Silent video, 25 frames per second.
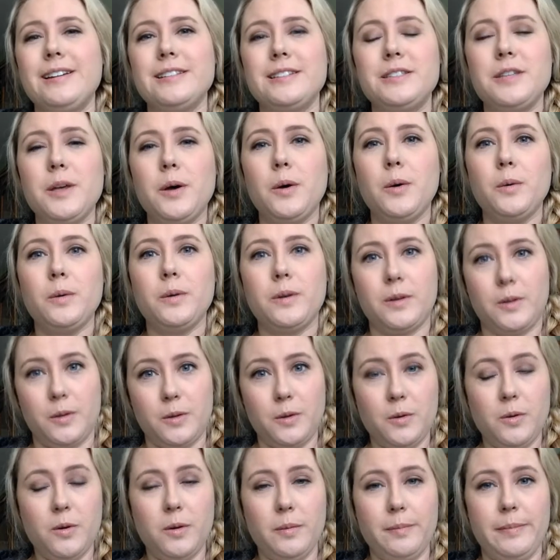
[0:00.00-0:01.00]
So
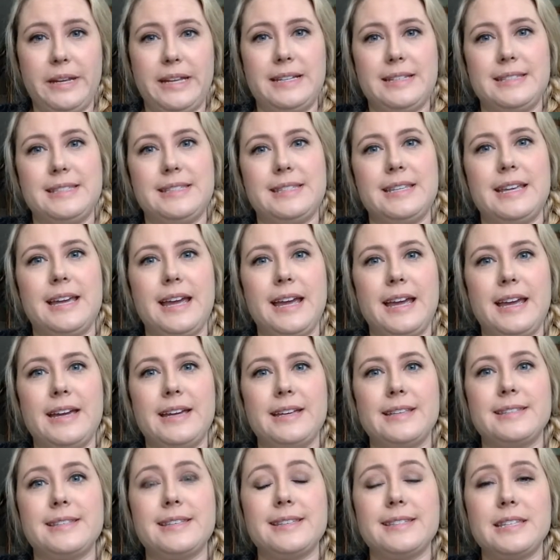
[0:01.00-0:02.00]
Google Meets
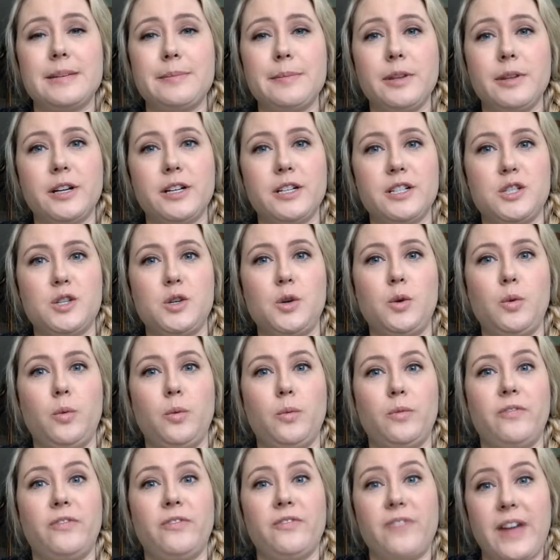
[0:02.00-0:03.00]
is similar
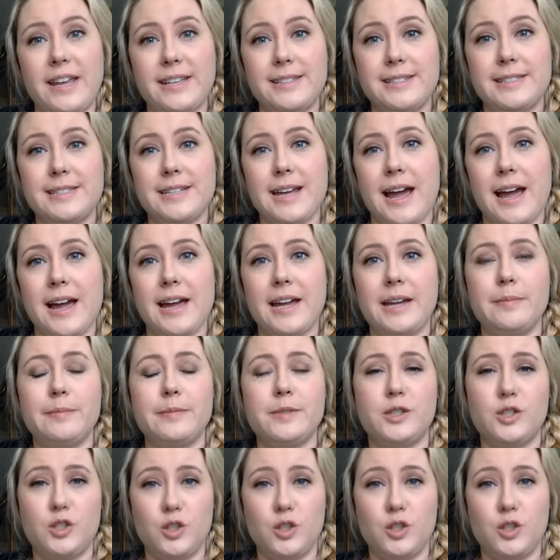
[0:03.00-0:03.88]
to FaceTime,